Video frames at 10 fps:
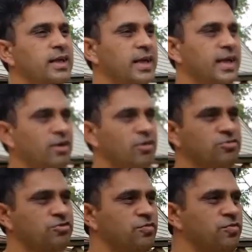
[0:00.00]
and
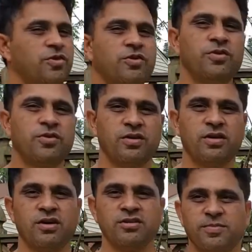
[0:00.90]
also for
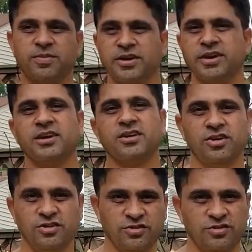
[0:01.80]
entrepreneurial
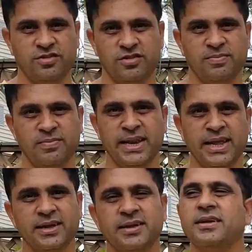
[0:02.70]
cause,
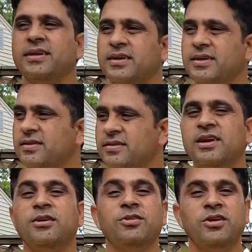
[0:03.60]
meaning
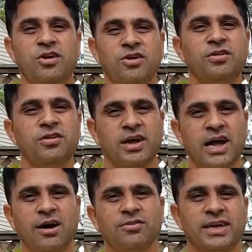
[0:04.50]
children will learn
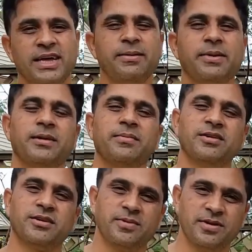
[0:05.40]
how they can become
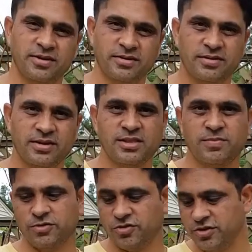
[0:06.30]
entrepreneurs in the
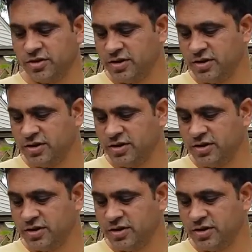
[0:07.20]
future.